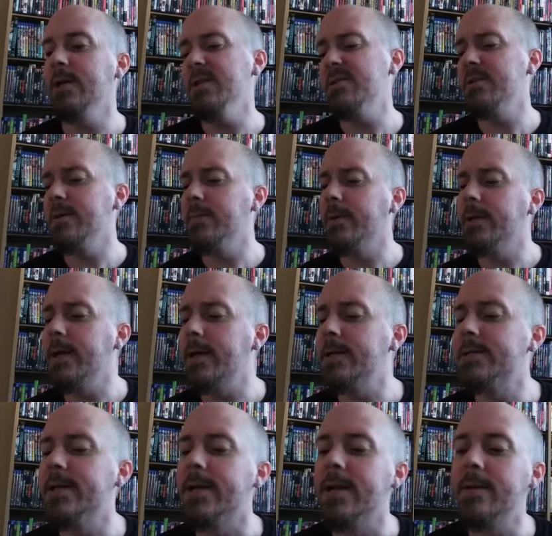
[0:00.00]
It's but like I
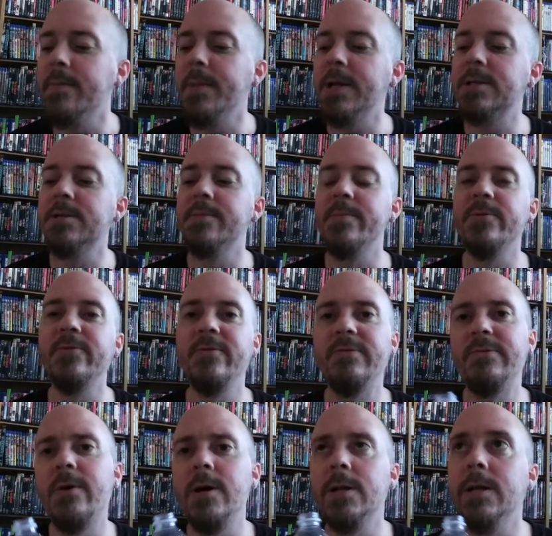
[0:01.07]
said, it makes the movie
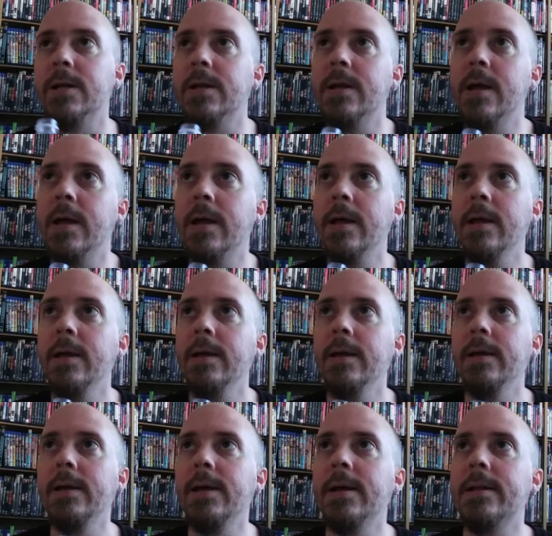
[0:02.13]
fun, and
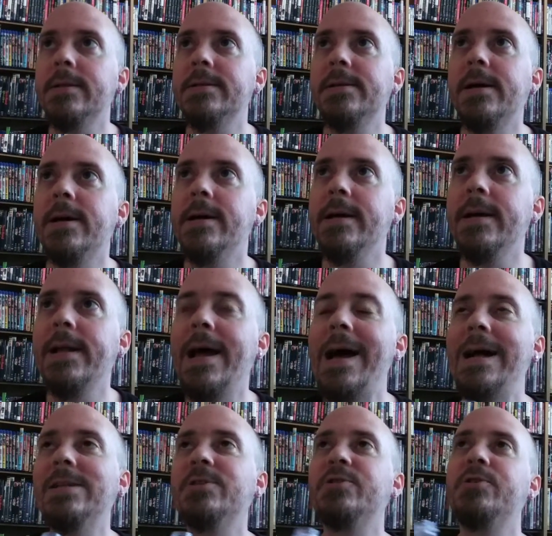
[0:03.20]
it
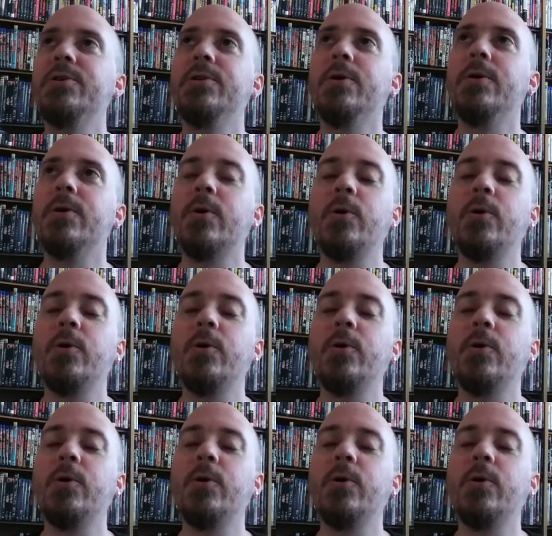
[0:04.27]
adds to the